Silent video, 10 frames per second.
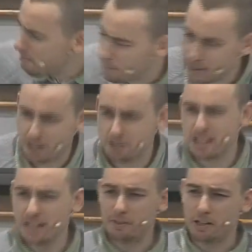put that
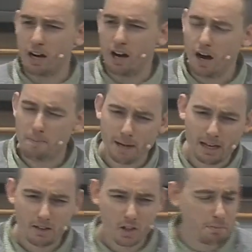underneath the carpet
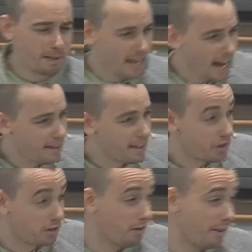and just pretend
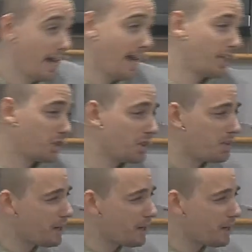it's not there. It's good to